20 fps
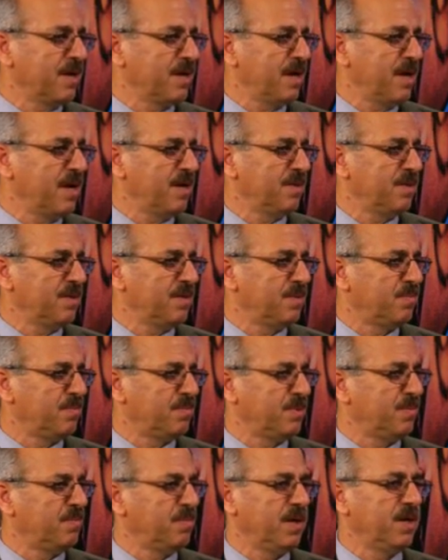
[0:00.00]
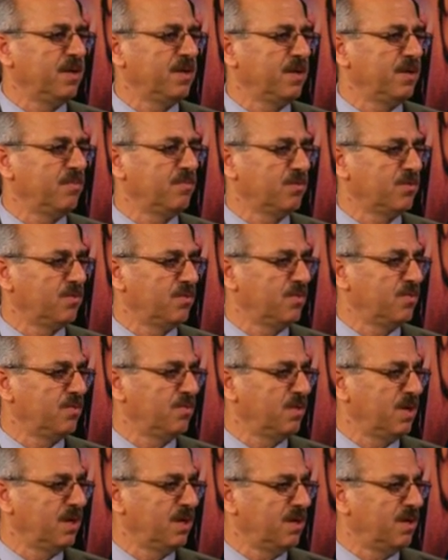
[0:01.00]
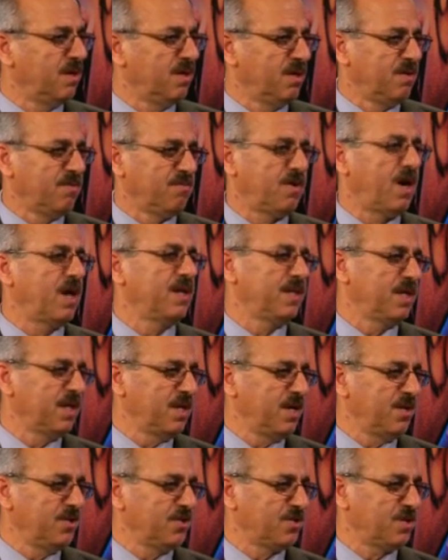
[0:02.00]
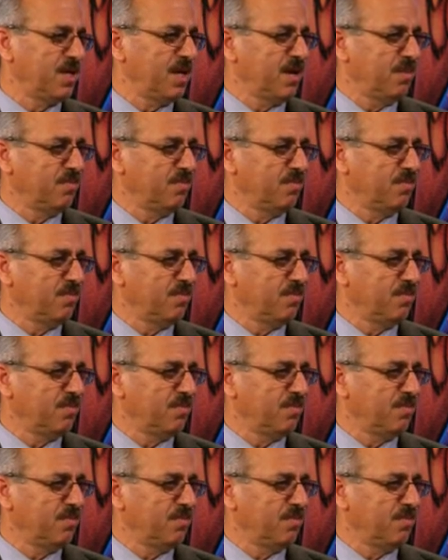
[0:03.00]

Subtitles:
and prepare them to fight against them.